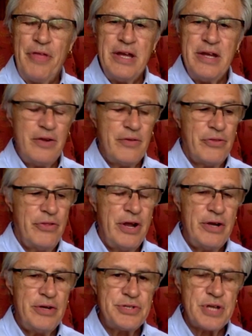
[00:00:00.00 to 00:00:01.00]
they
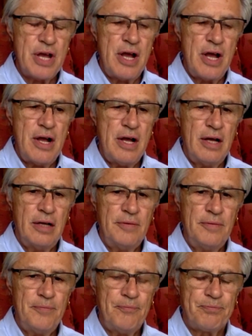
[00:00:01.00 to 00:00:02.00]
there's uh,
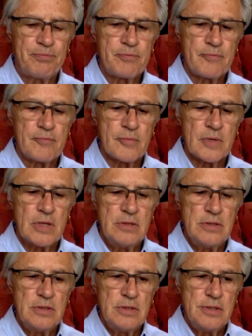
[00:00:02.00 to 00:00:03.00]
um,
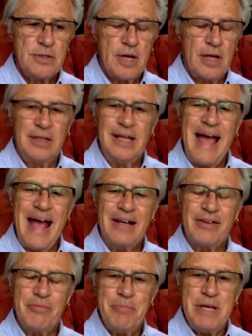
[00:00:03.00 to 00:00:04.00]
a
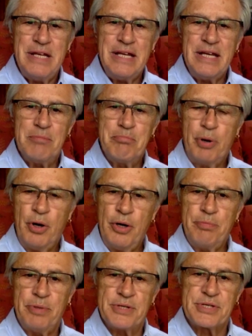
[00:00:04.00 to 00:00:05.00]
lack of meaning and
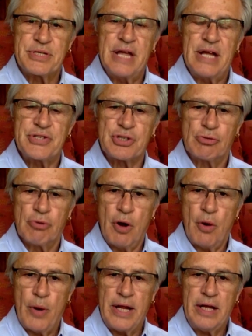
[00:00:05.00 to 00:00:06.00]
purpose that's
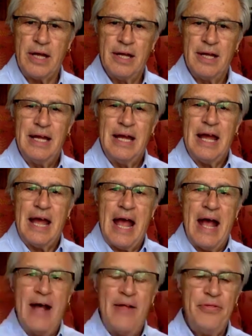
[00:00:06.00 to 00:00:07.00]
growing,
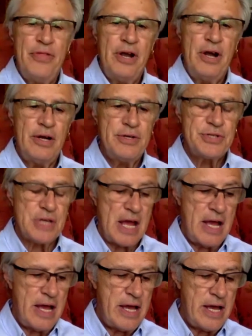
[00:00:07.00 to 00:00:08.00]
and there's
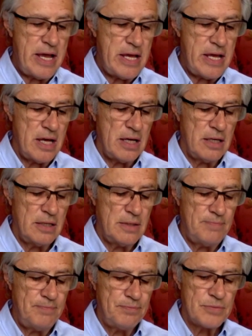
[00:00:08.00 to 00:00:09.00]
a
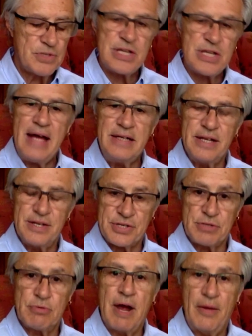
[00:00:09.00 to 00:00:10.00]
um,
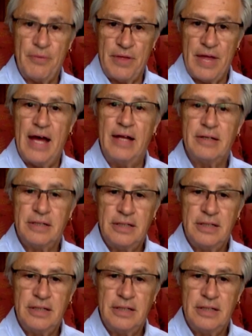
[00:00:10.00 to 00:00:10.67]
sadness around that.